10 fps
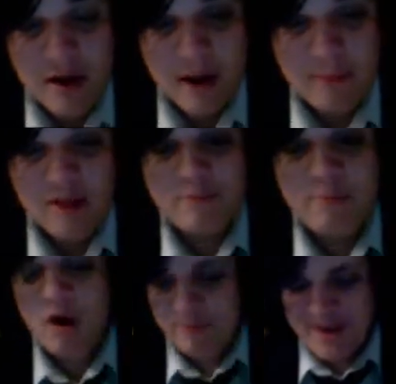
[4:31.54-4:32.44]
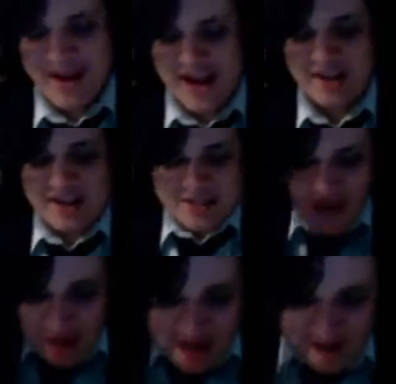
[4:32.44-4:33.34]
I believe both men are, so
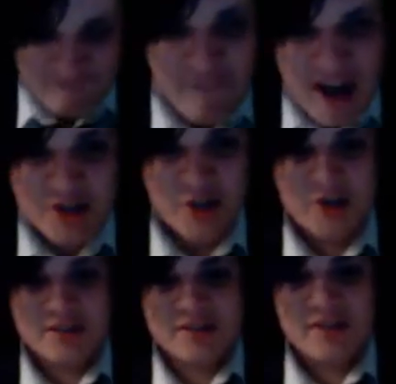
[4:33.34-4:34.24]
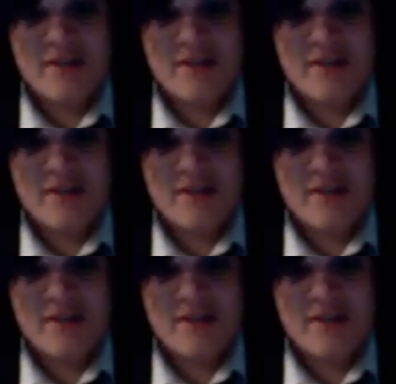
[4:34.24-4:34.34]
they are veterans.